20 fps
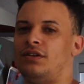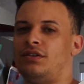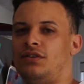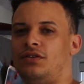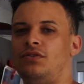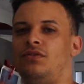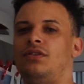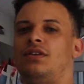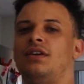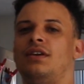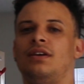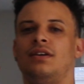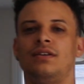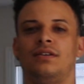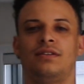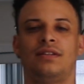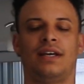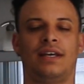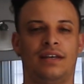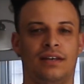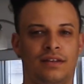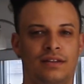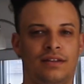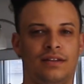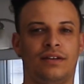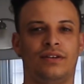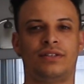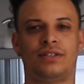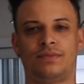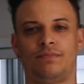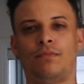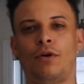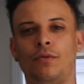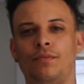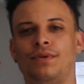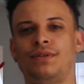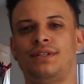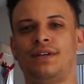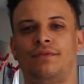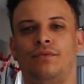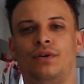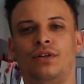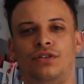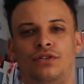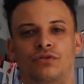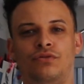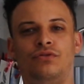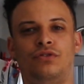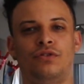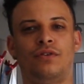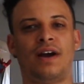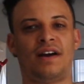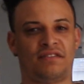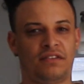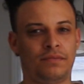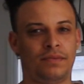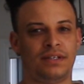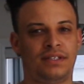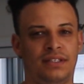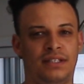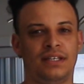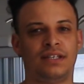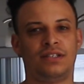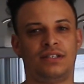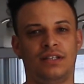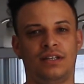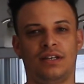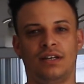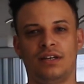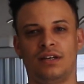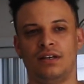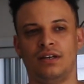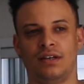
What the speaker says: Do things there's moments of which you do have to be stingy.